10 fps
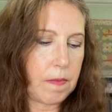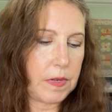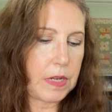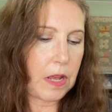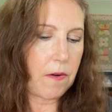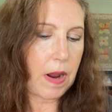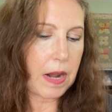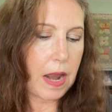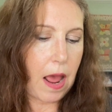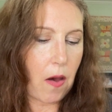tell you right
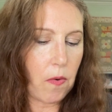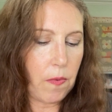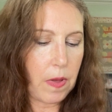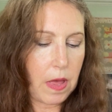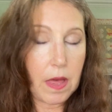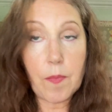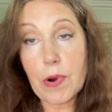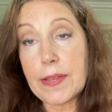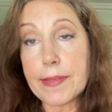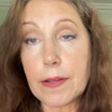now,
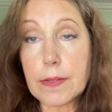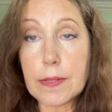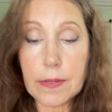bracelets.